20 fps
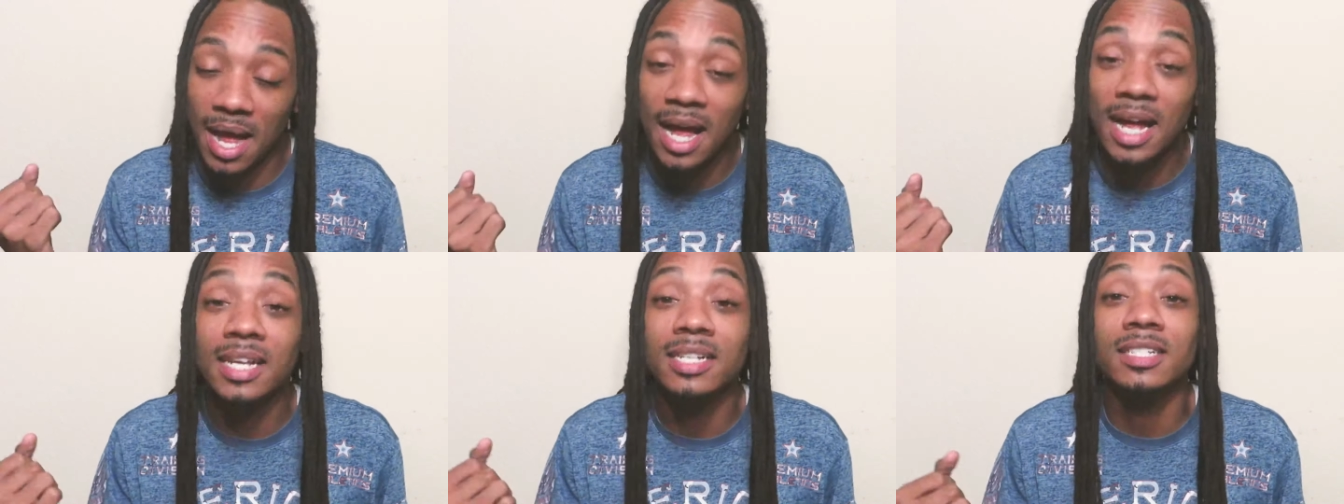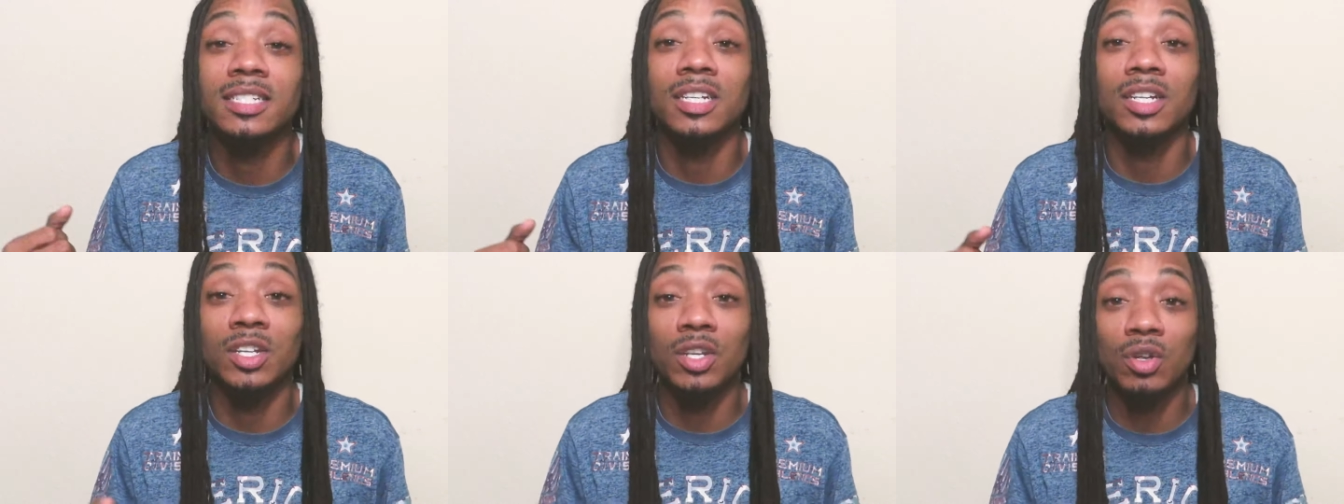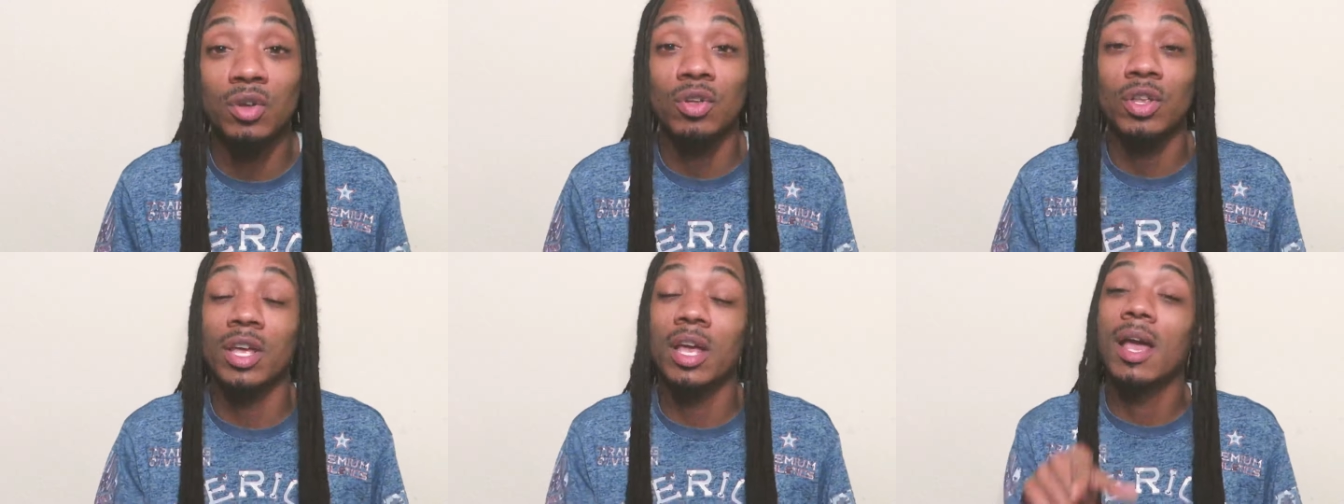about
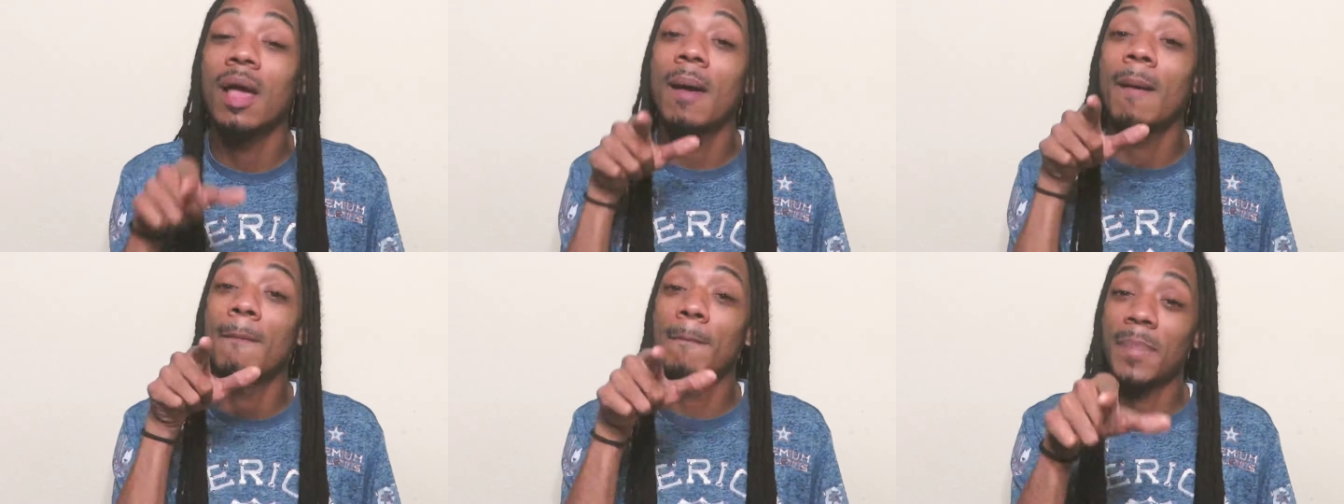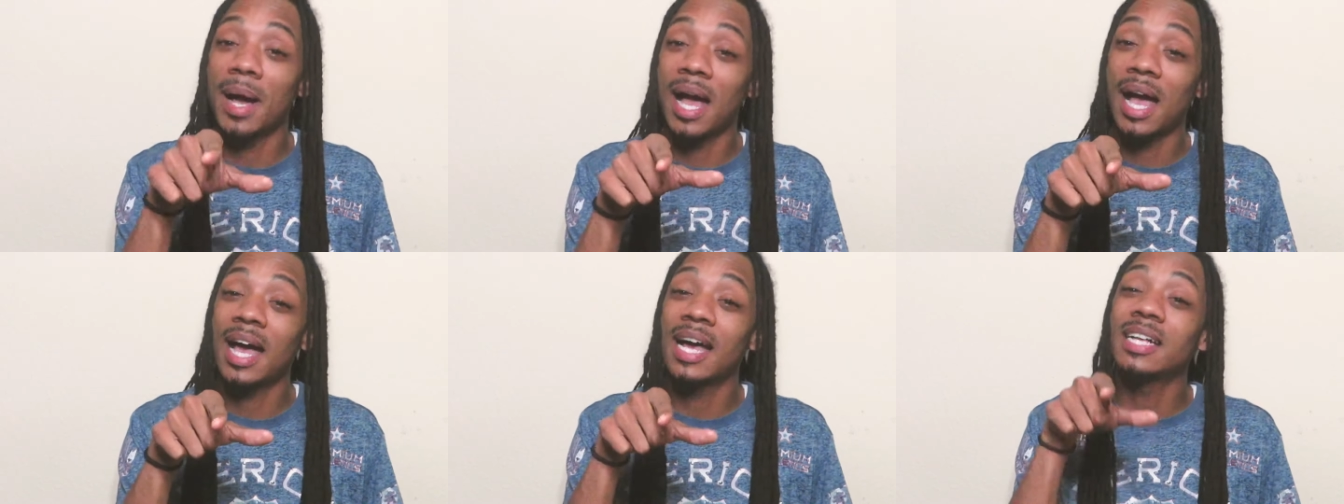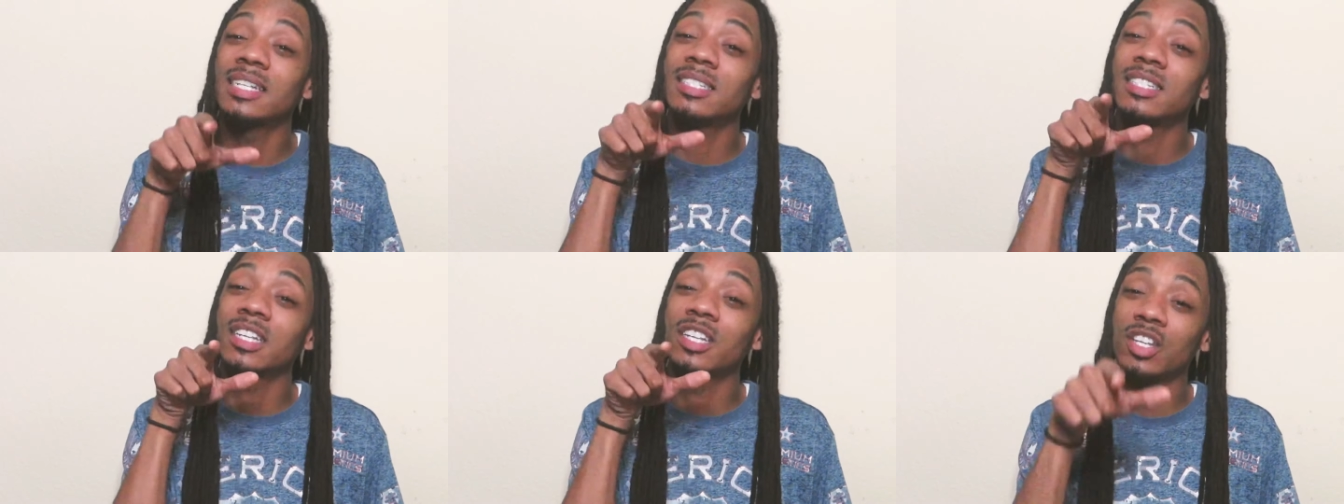to
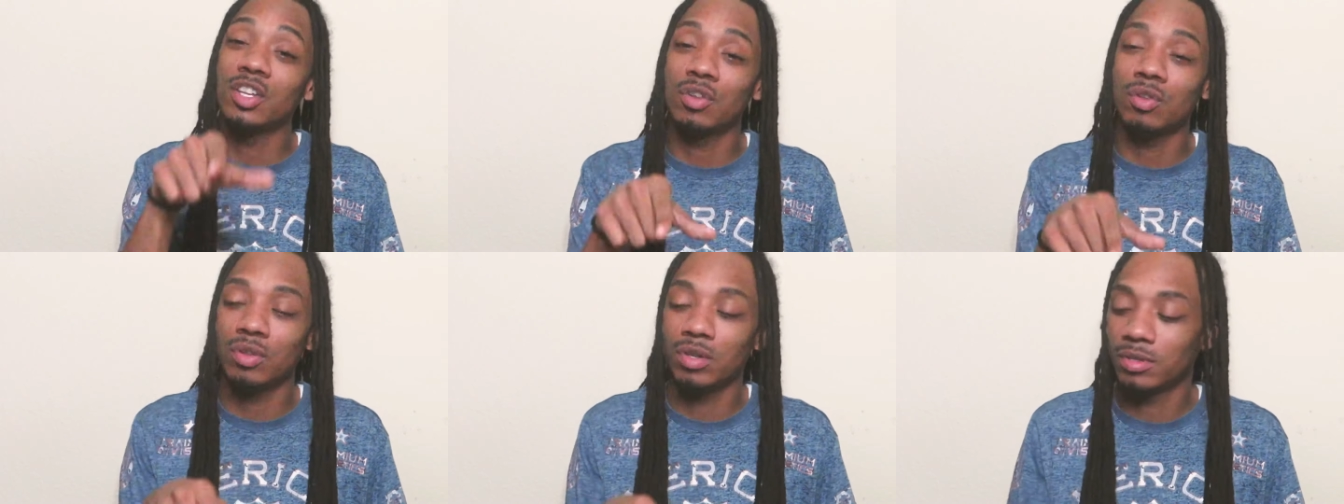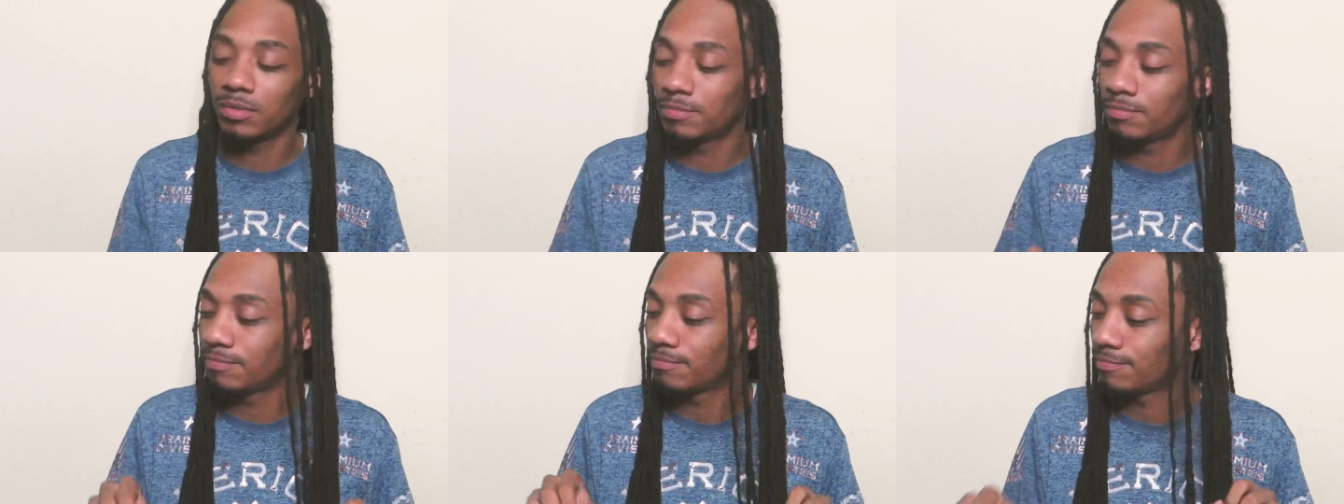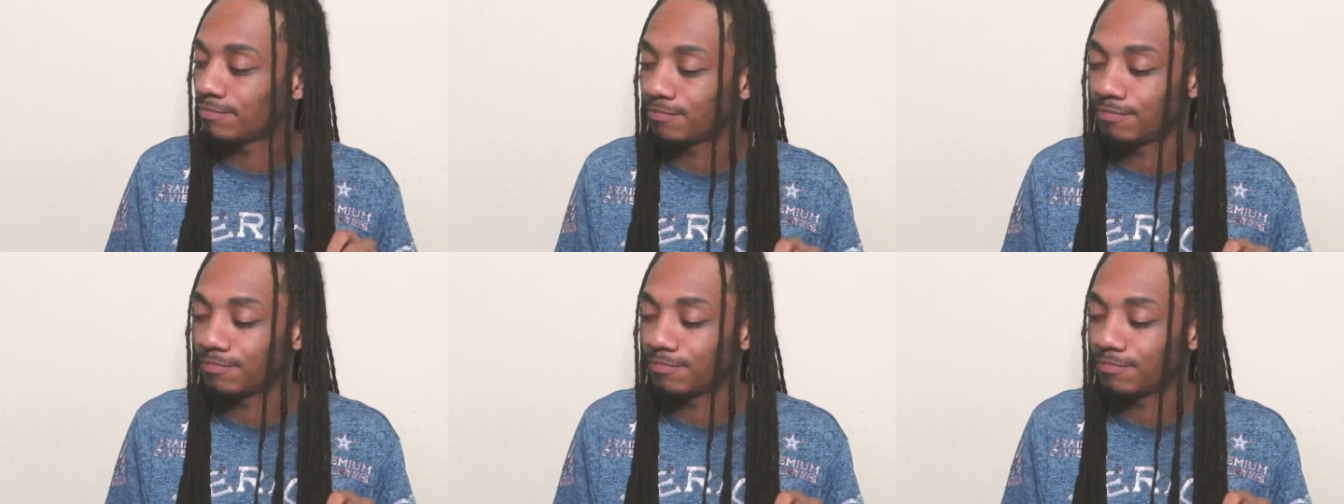do you,